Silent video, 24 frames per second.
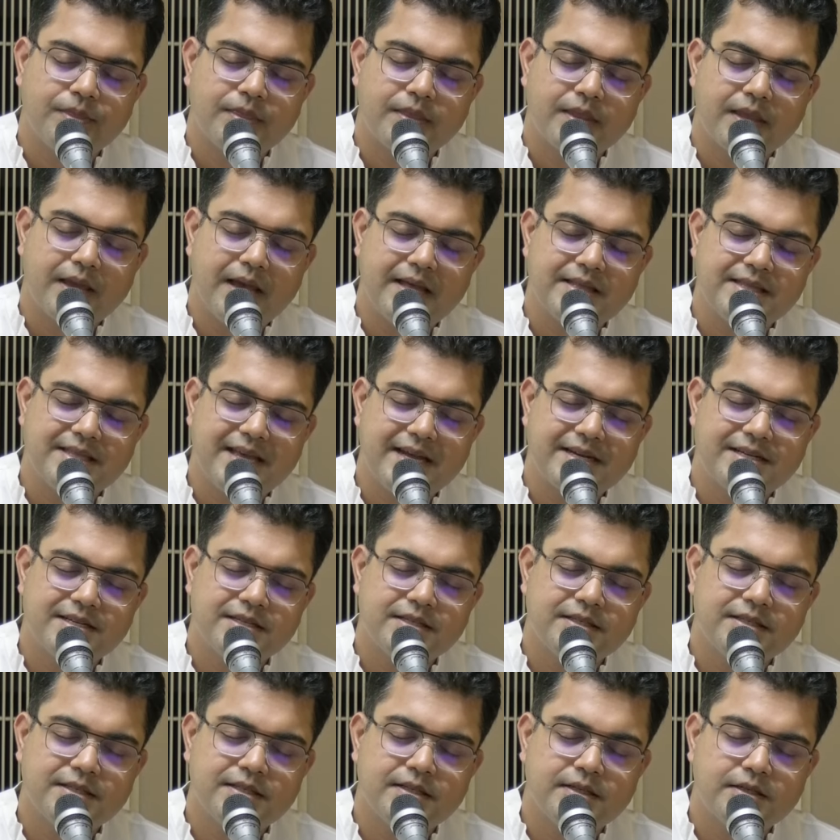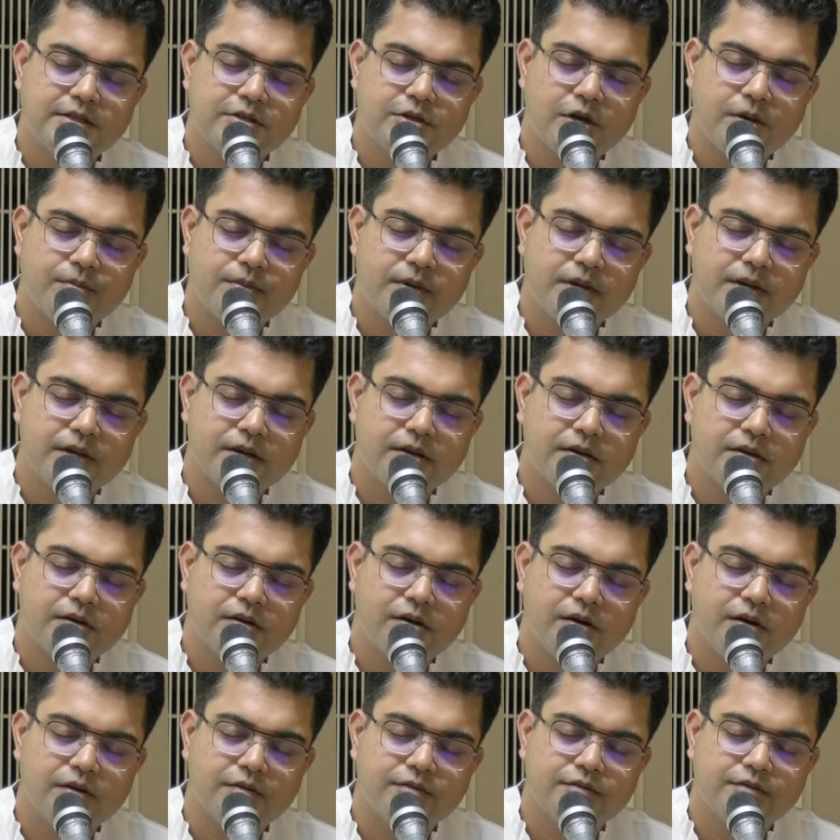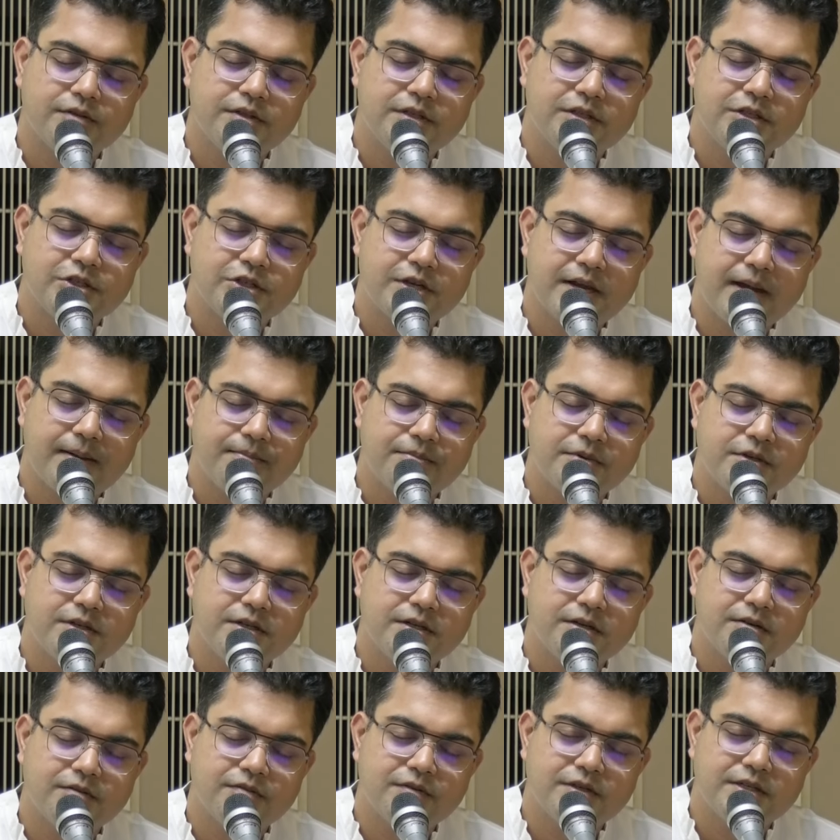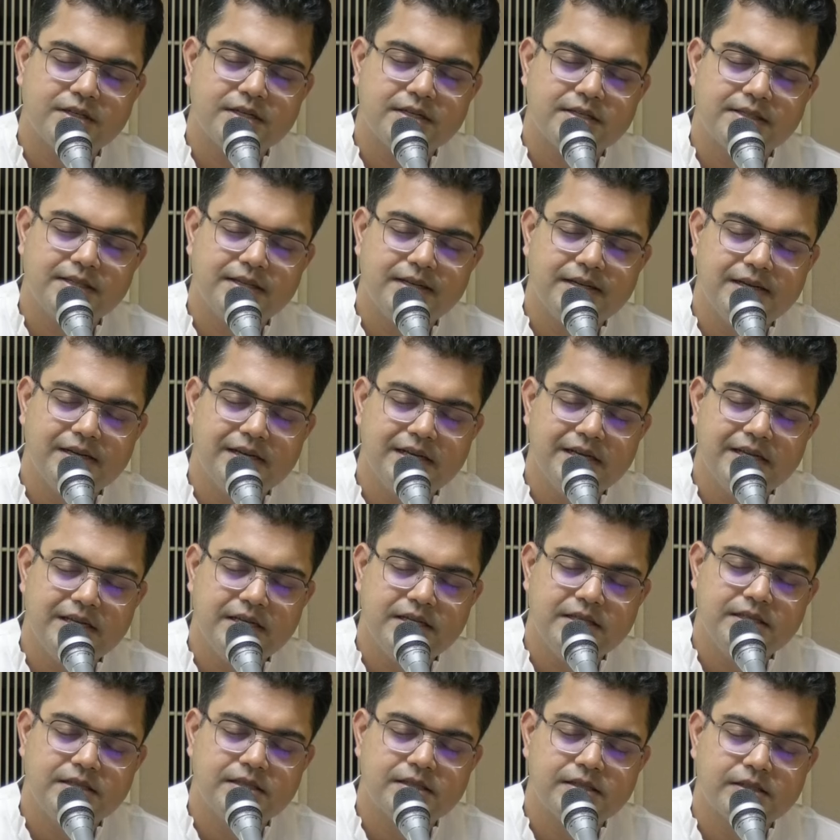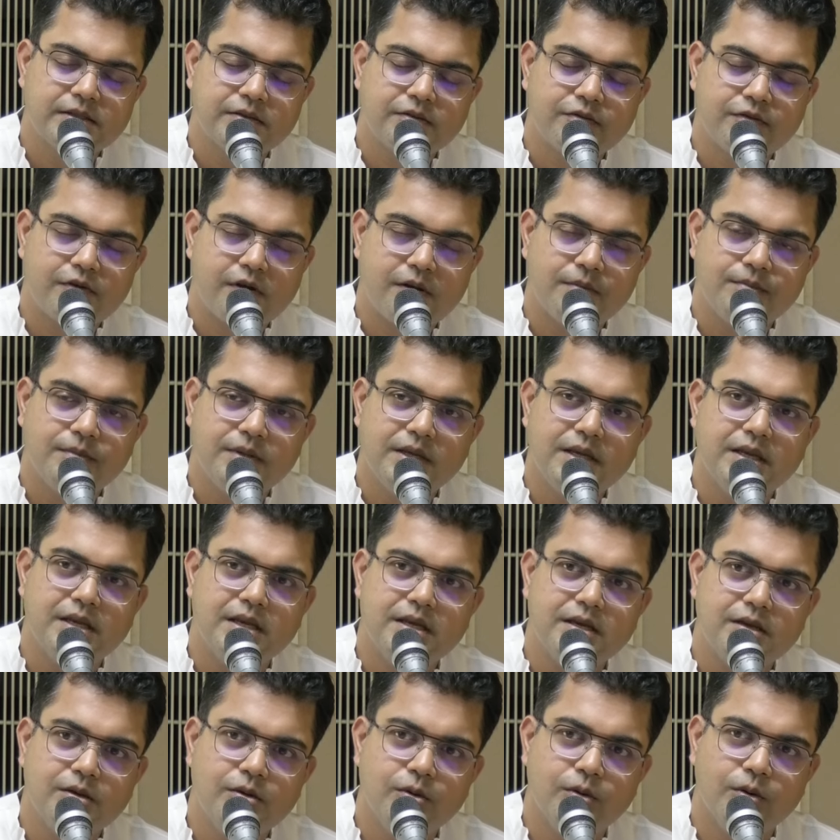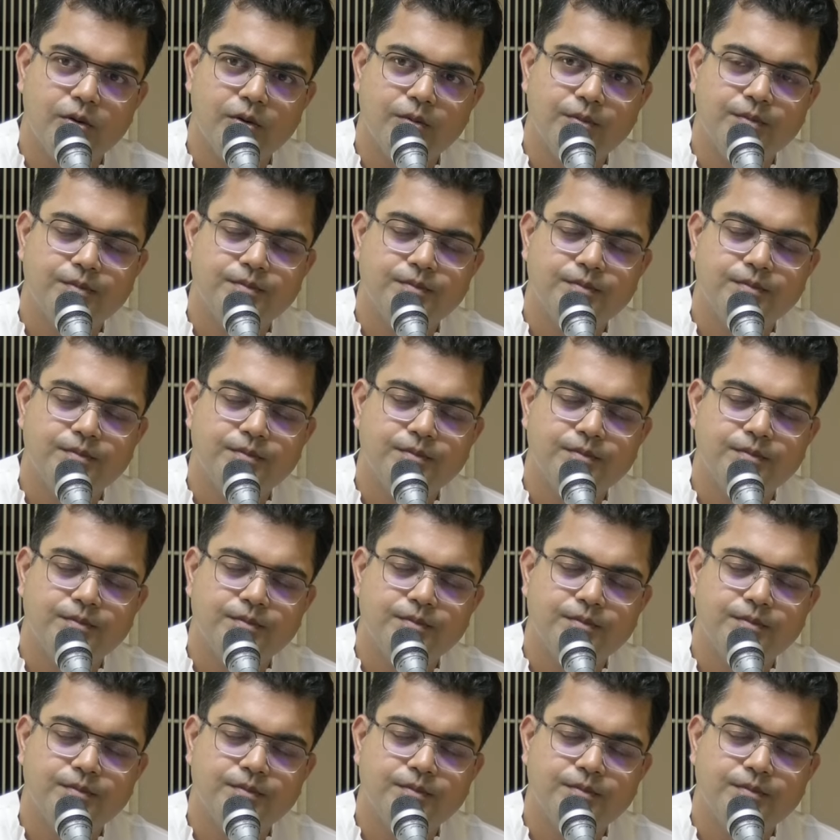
And that is the topic of this chapter, which is the release from the ego.